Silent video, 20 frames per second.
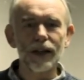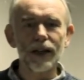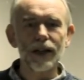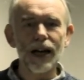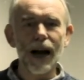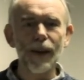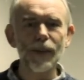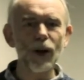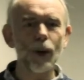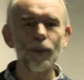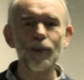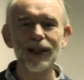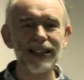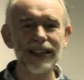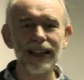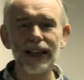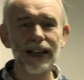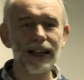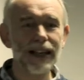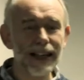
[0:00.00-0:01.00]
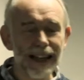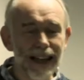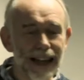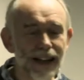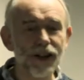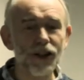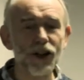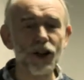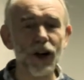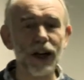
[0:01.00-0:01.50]
I'm not particularly
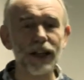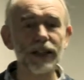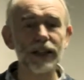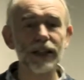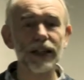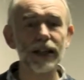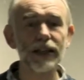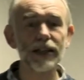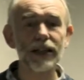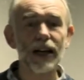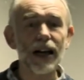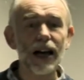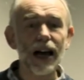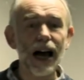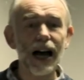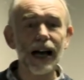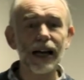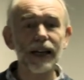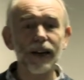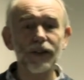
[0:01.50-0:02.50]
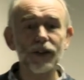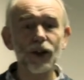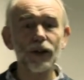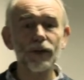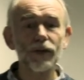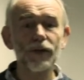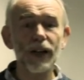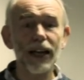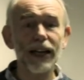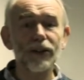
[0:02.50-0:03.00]
interested
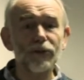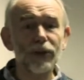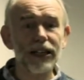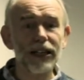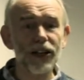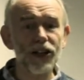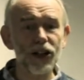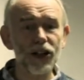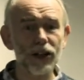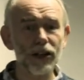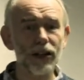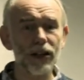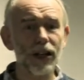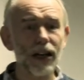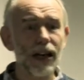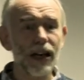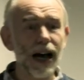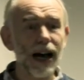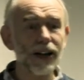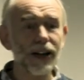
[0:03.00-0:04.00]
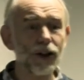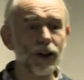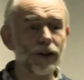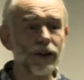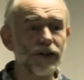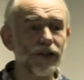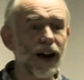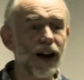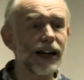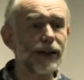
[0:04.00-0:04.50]
in religion. I
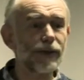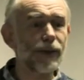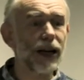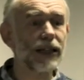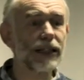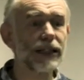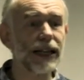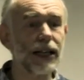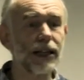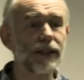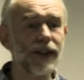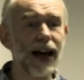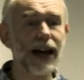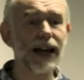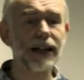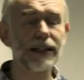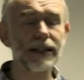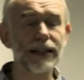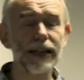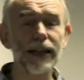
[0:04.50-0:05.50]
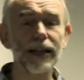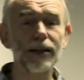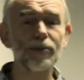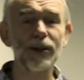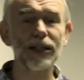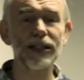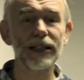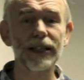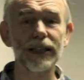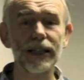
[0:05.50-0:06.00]
don't find myself acting in
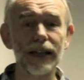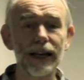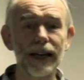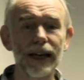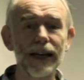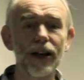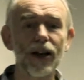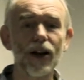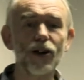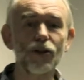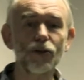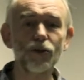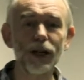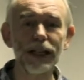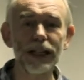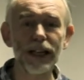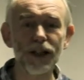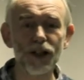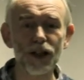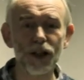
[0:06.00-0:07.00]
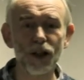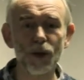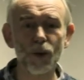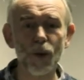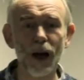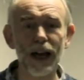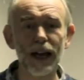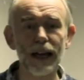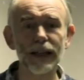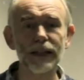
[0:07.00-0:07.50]
particularly religious
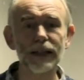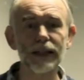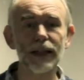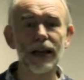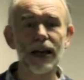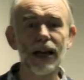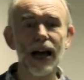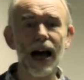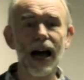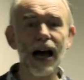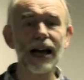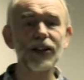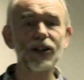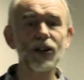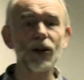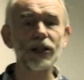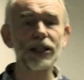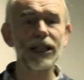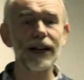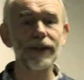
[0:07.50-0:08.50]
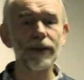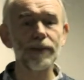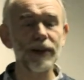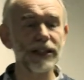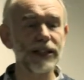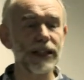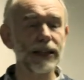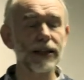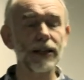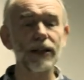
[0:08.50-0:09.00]
ways. I don't have a
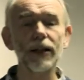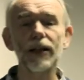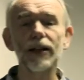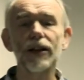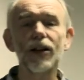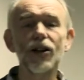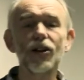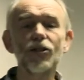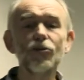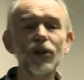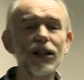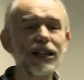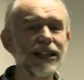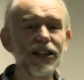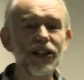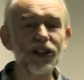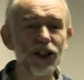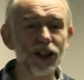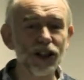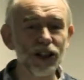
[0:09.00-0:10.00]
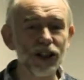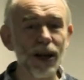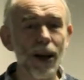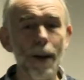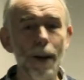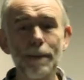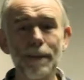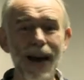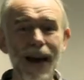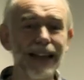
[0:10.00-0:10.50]
particular religious
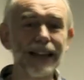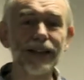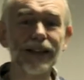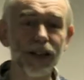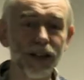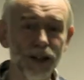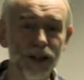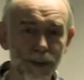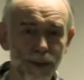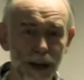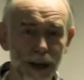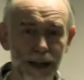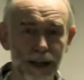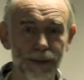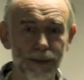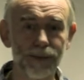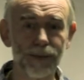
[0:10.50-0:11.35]
bent to me.